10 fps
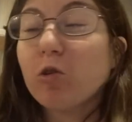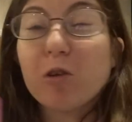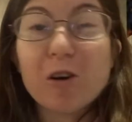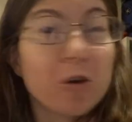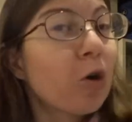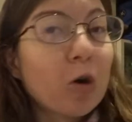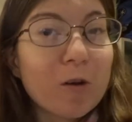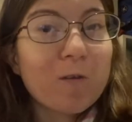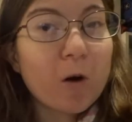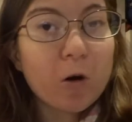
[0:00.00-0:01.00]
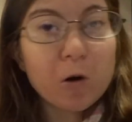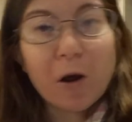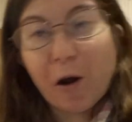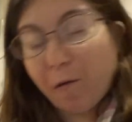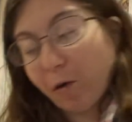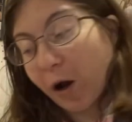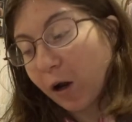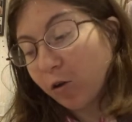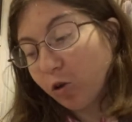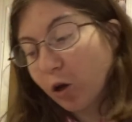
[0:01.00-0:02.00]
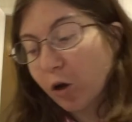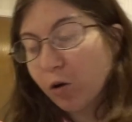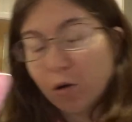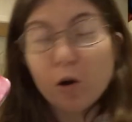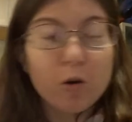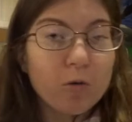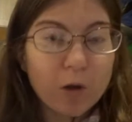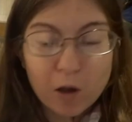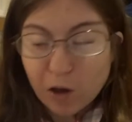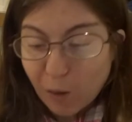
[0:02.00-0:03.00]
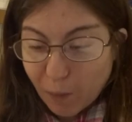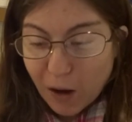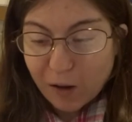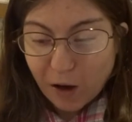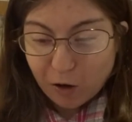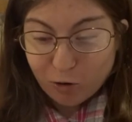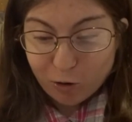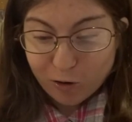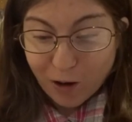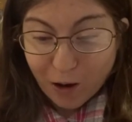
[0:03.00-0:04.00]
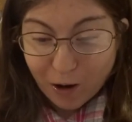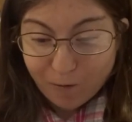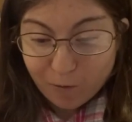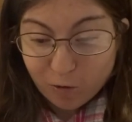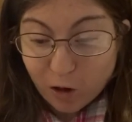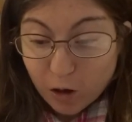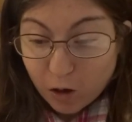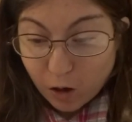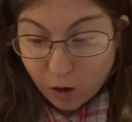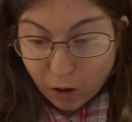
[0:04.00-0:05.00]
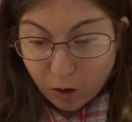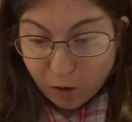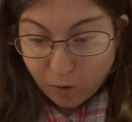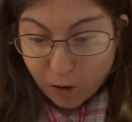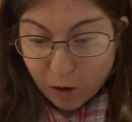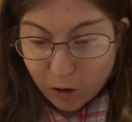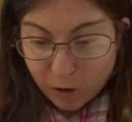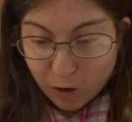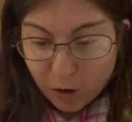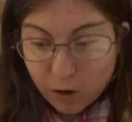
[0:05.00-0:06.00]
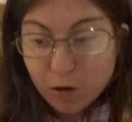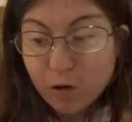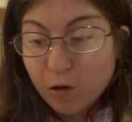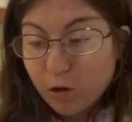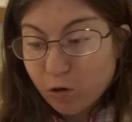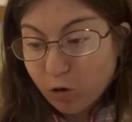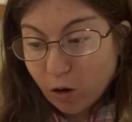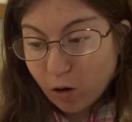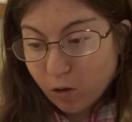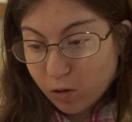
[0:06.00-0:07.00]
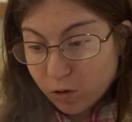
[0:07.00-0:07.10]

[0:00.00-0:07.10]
using it toward the phone, and I forgot. So we ended up buying that just to have in case anything. So